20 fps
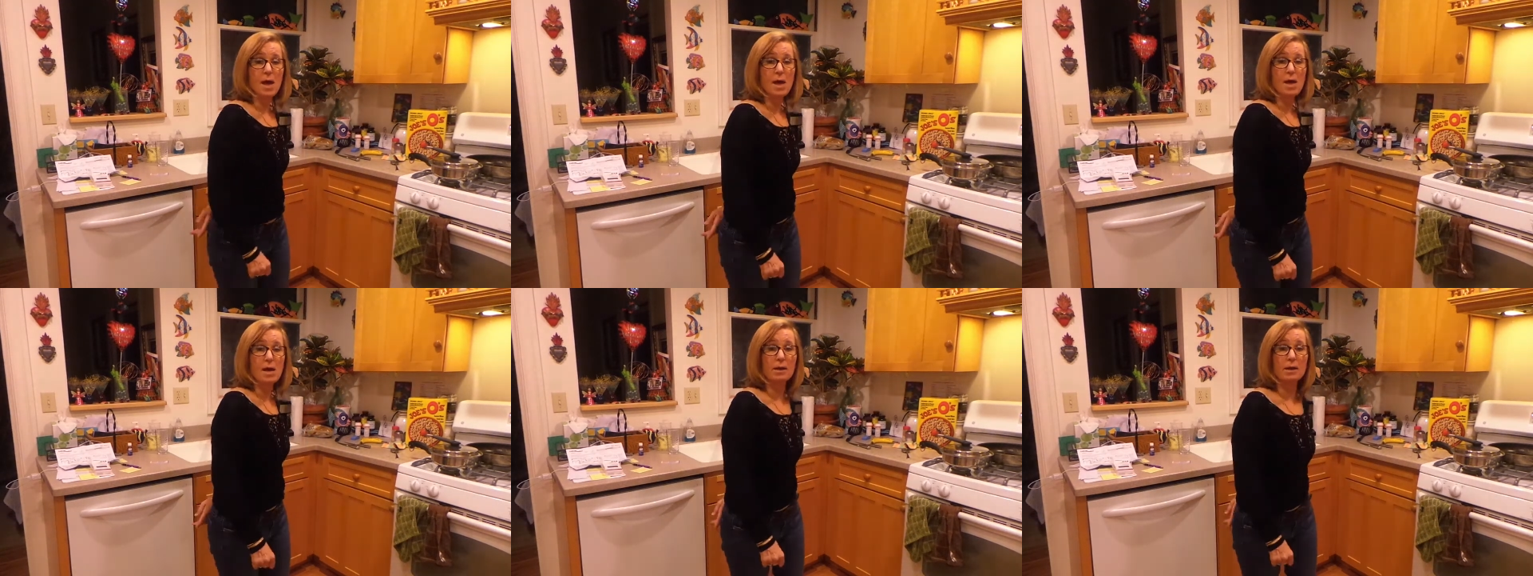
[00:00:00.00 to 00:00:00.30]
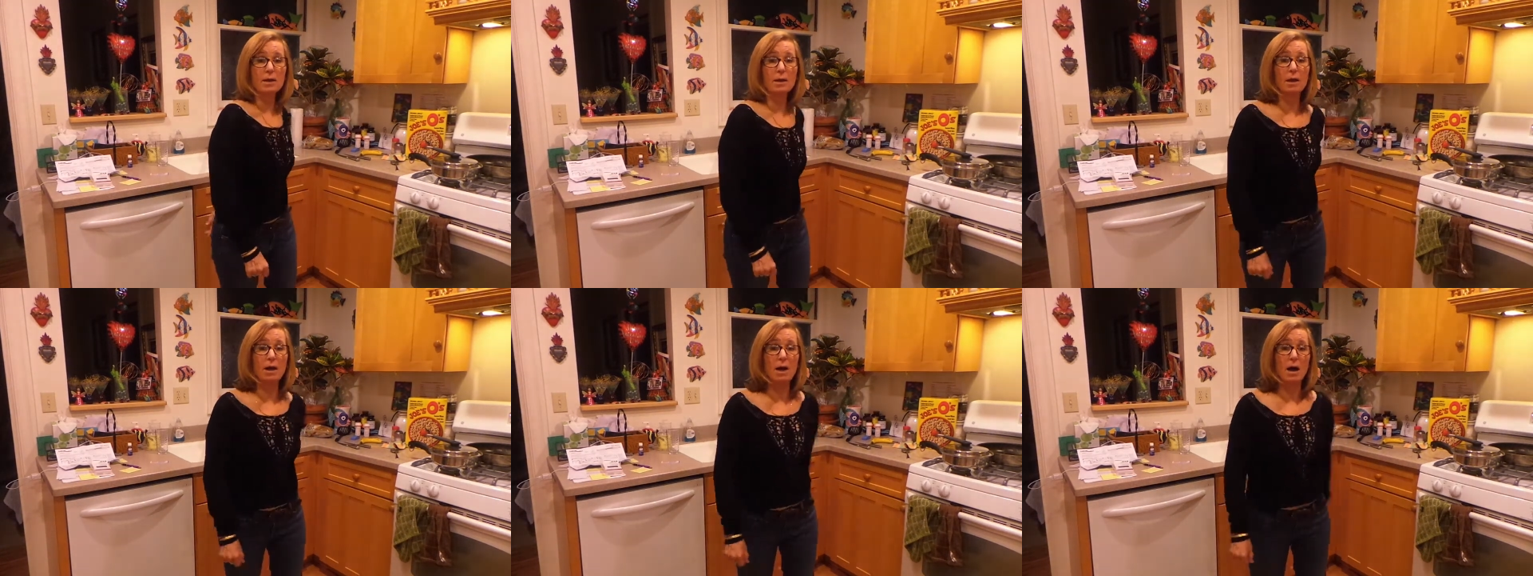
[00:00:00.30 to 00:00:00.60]

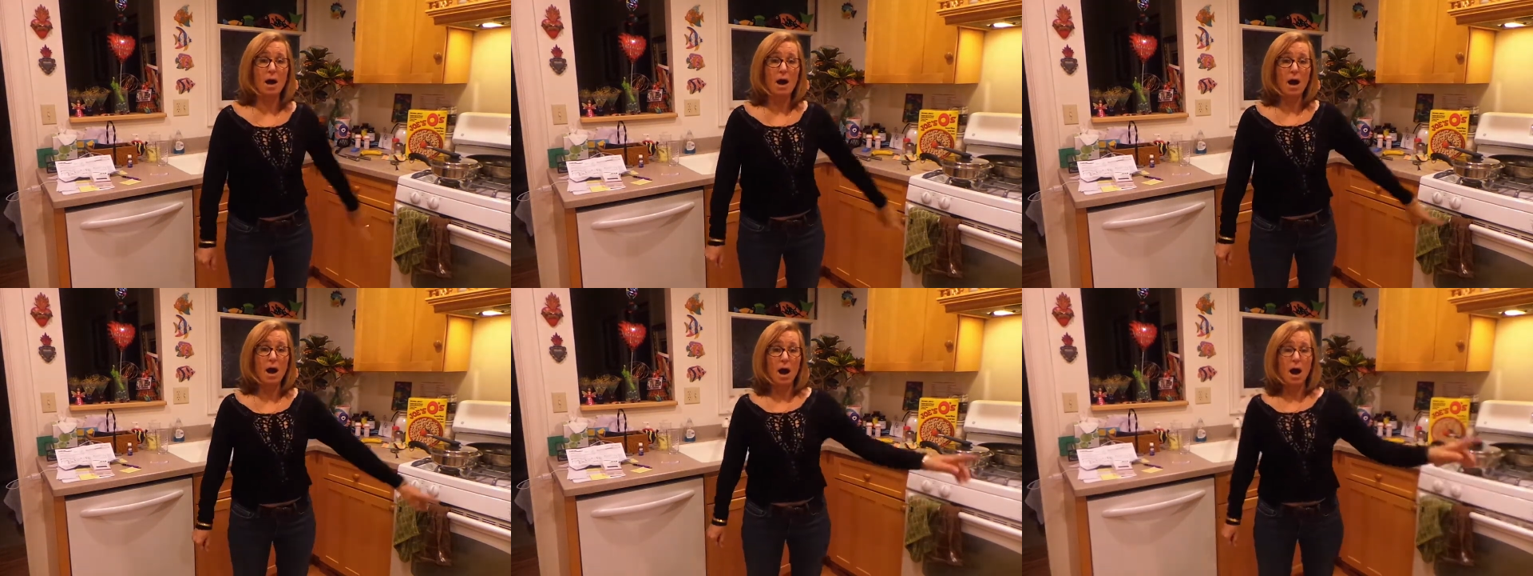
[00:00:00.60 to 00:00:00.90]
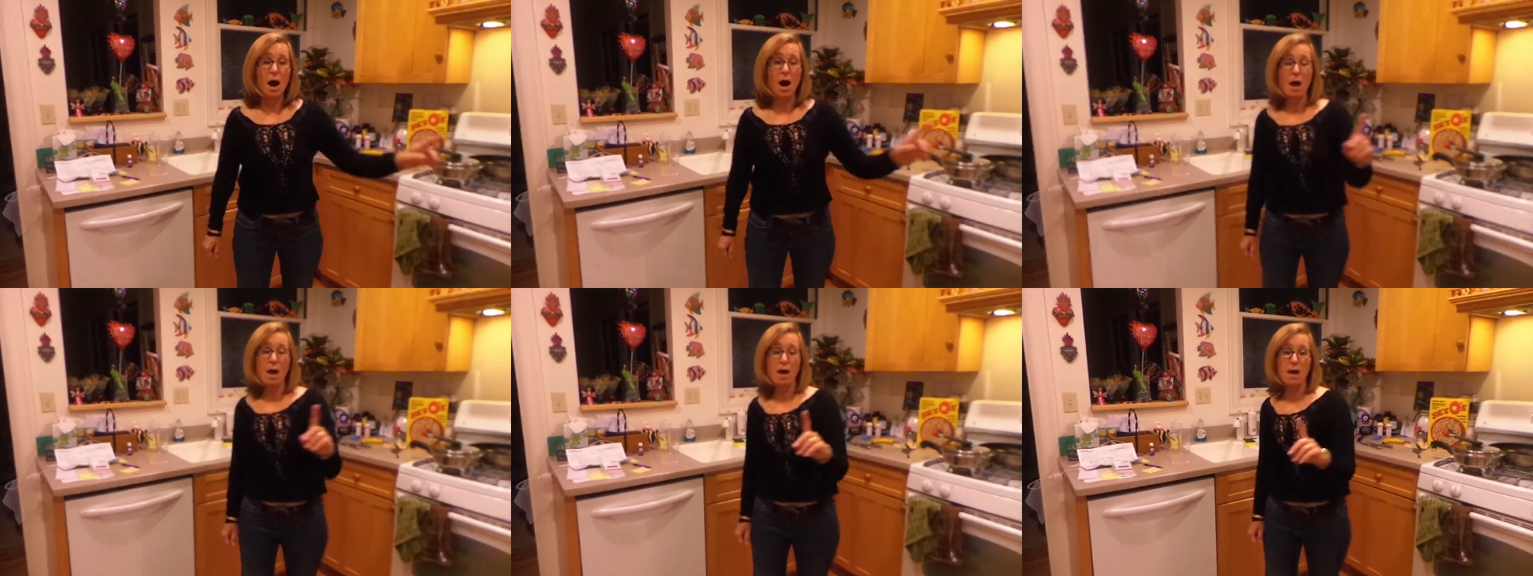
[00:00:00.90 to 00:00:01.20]
And
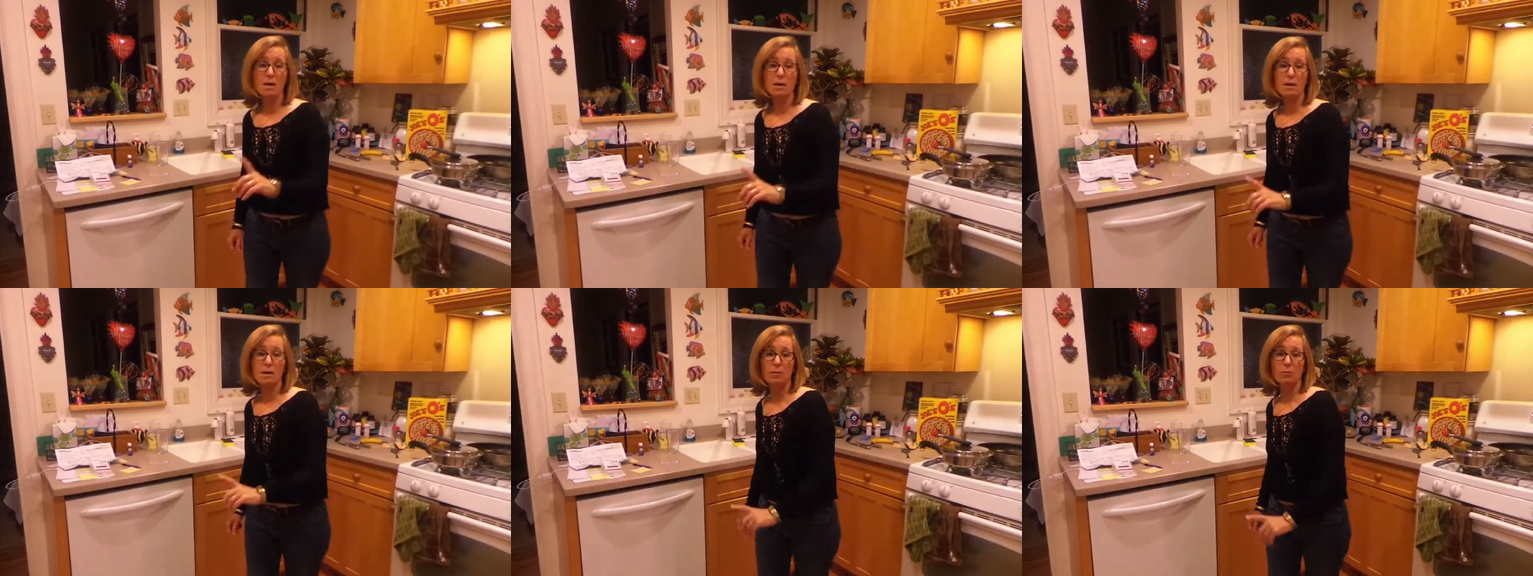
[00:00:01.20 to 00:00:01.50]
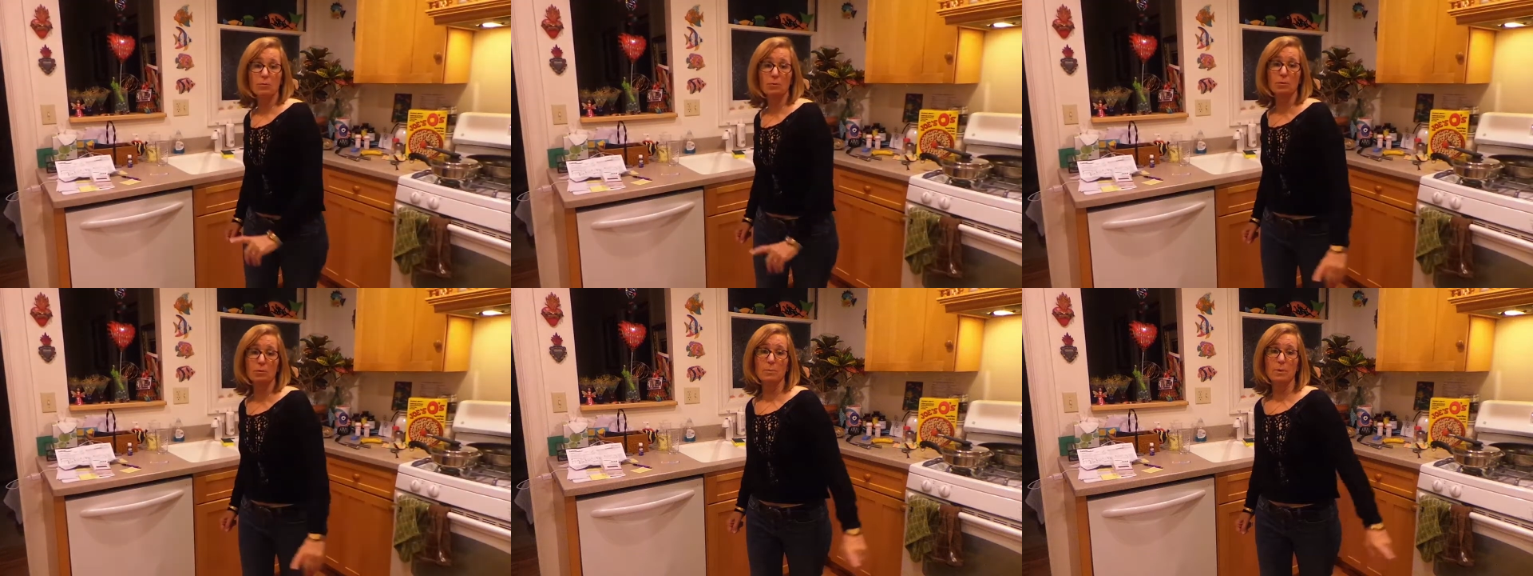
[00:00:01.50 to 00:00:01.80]
I will